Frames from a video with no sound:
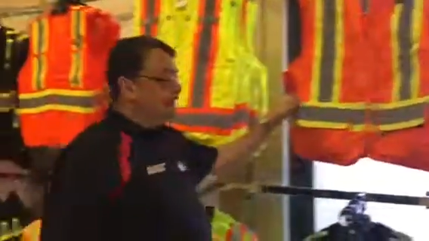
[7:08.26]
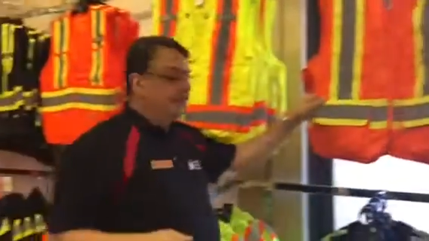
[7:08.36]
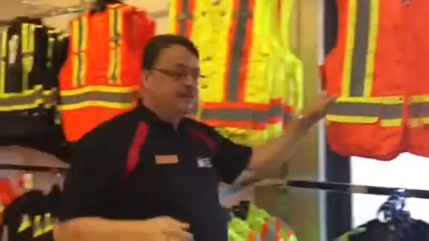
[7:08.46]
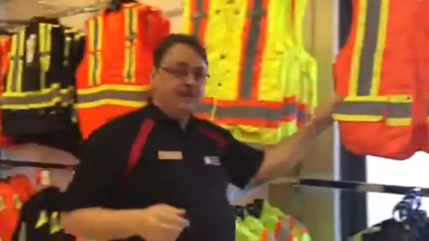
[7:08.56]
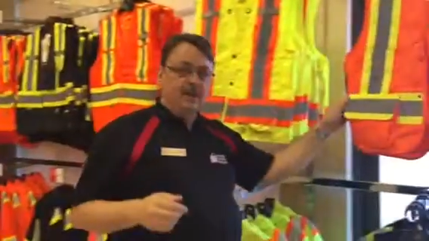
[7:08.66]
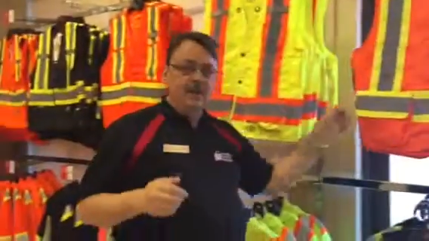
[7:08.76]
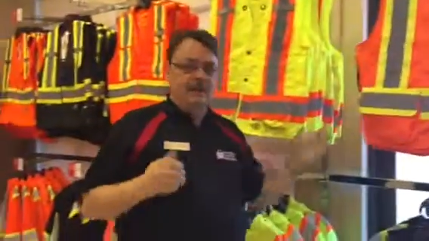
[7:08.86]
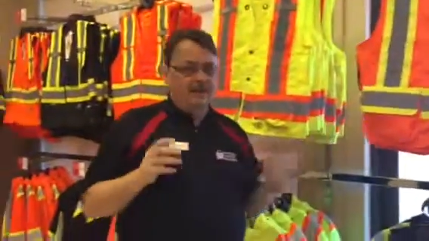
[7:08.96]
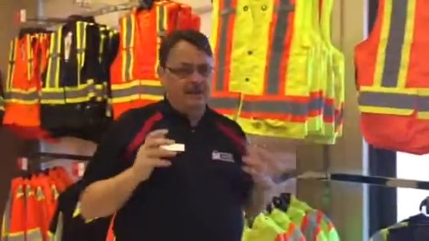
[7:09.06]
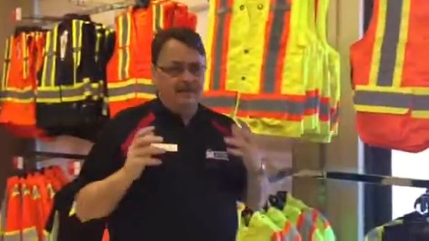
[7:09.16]
again, there's not
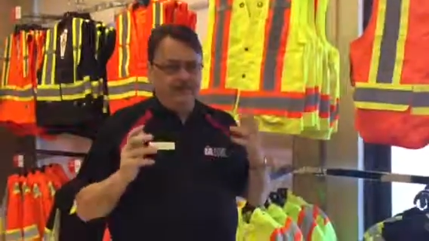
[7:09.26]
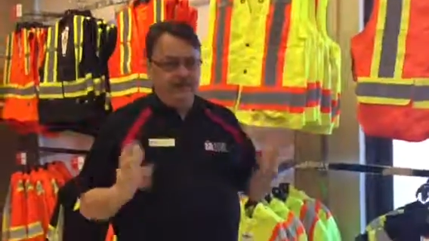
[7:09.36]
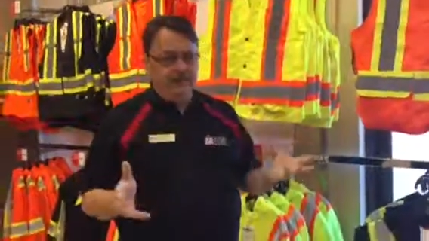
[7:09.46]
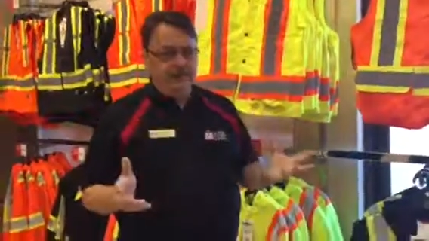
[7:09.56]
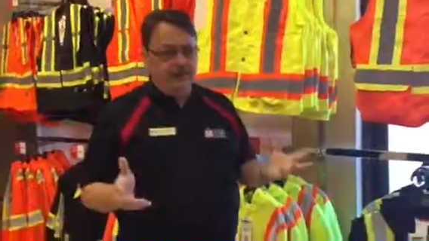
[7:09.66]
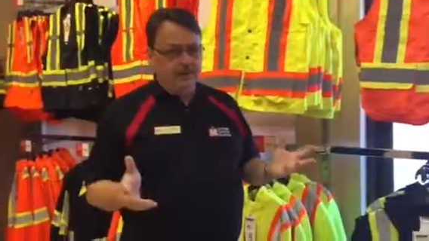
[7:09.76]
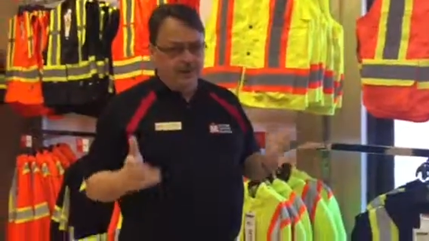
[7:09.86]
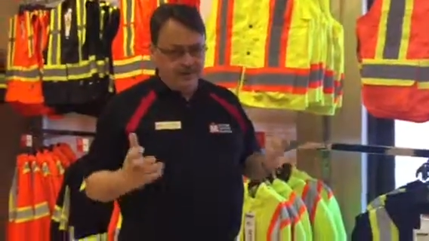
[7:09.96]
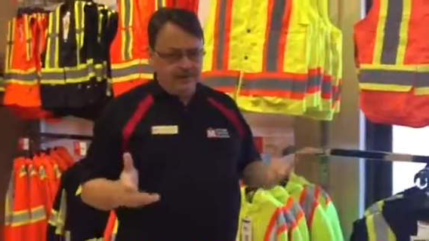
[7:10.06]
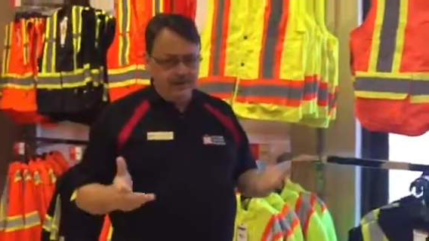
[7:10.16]
a lot of features you
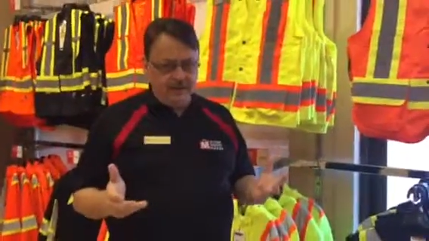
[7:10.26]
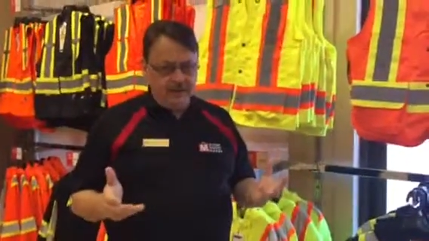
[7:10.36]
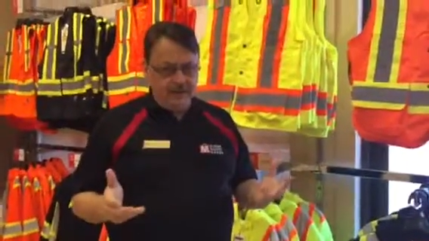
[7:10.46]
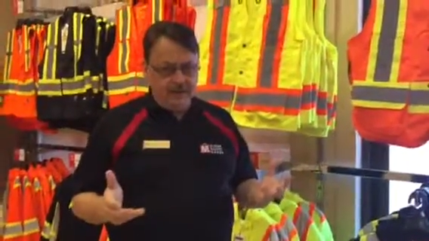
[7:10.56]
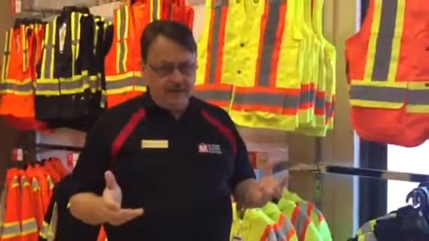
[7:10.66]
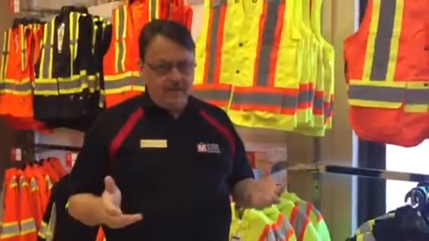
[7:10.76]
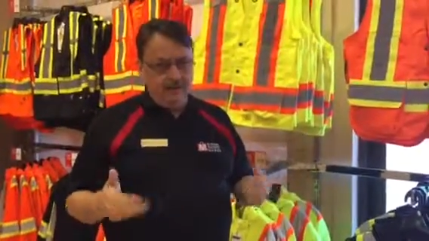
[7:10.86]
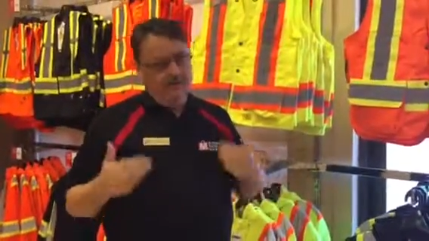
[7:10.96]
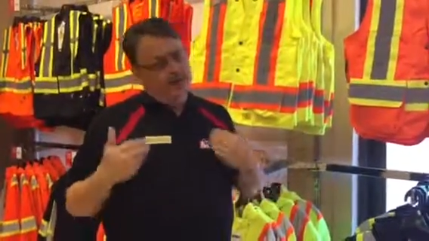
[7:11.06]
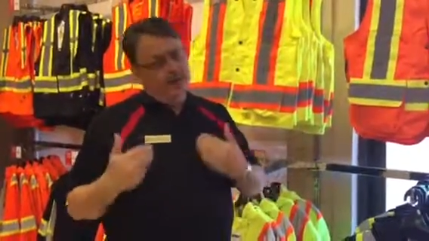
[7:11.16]
necessarily
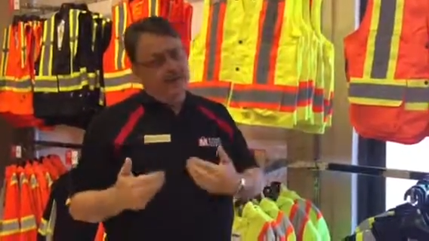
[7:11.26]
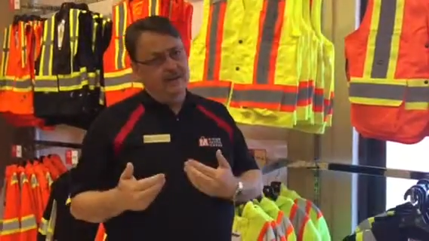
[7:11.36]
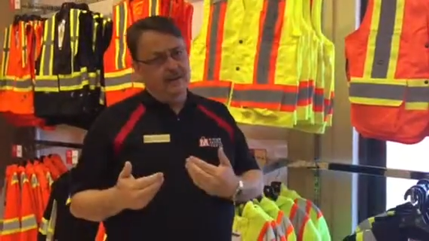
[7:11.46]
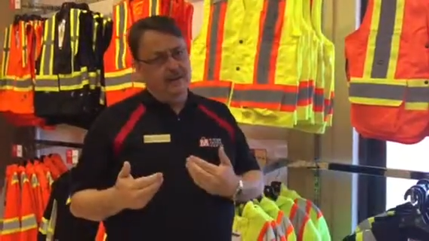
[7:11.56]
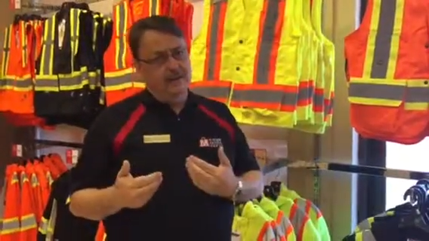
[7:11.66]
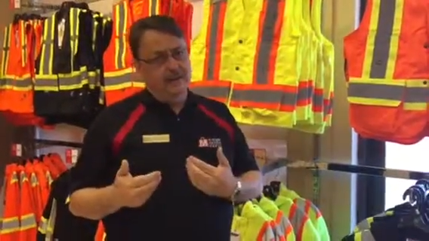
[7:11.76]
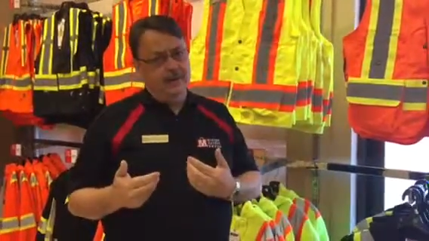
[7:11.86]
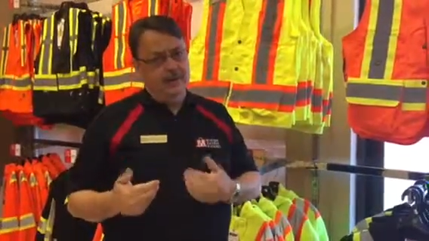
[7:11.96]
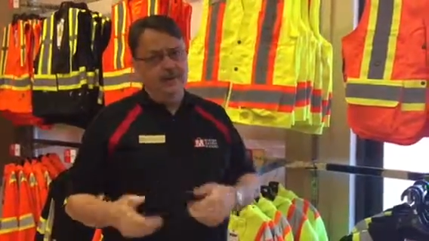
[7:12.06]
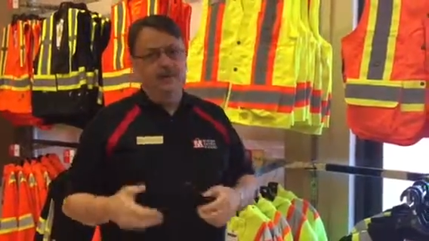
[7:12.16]
sell with high-vis
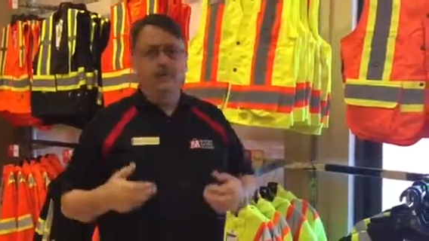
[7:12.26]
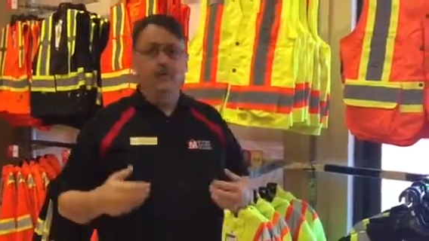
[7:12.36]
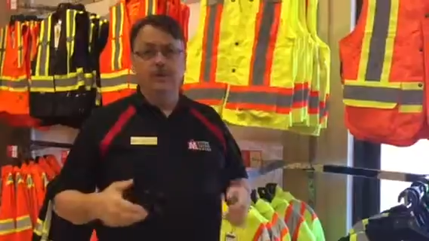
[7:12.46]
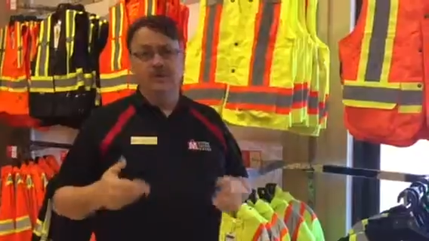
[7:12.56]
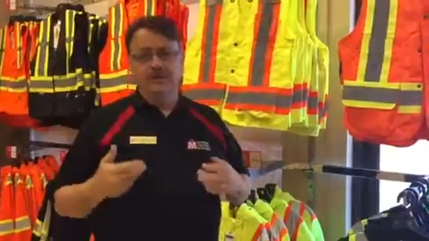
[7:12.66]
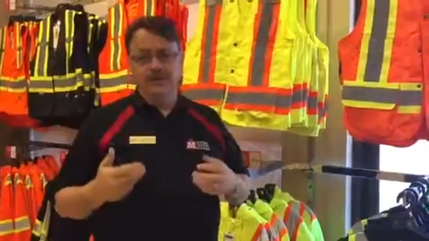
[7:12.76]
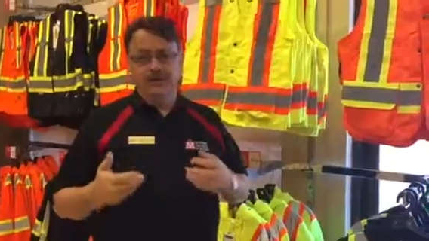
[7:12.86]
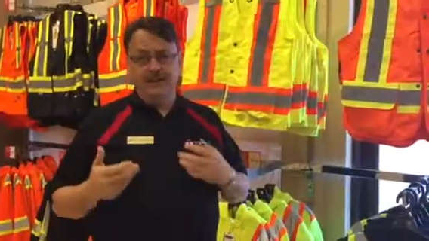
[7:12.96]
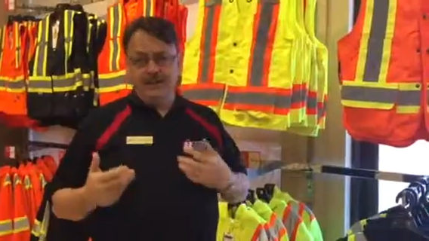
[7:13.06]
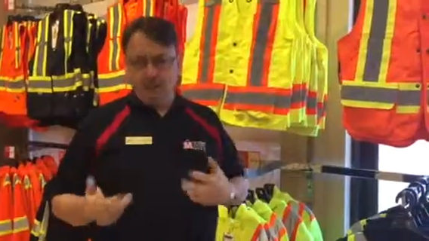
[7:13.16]
clothing, but it's important to
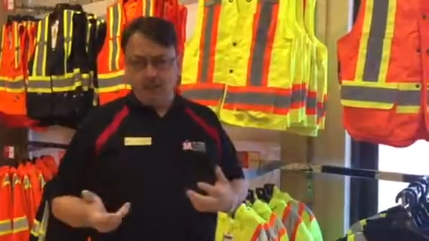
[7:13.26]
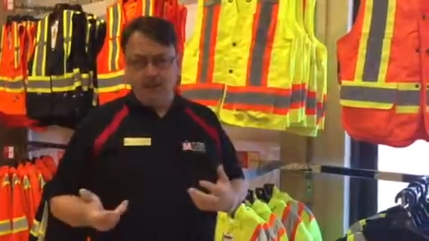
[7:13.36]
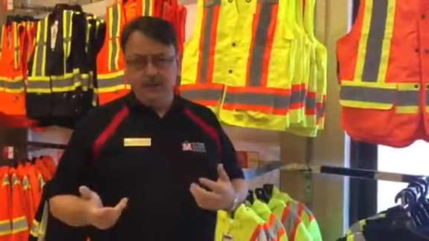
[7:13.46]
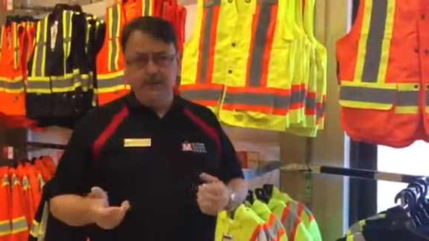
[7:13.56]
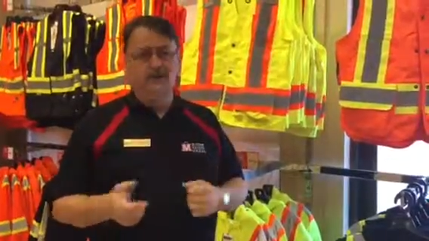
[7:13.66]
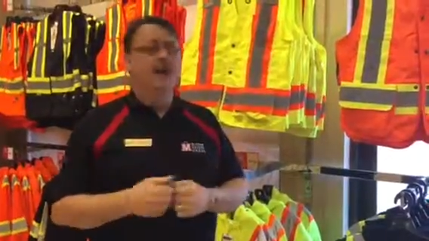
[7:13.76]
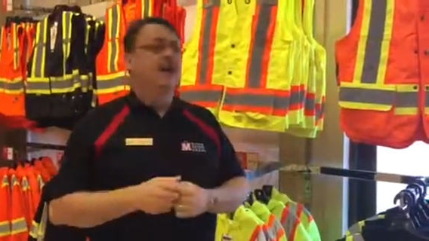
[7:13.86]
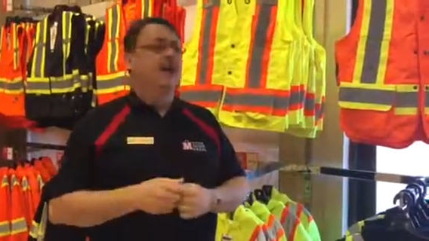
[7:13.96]
understand these points.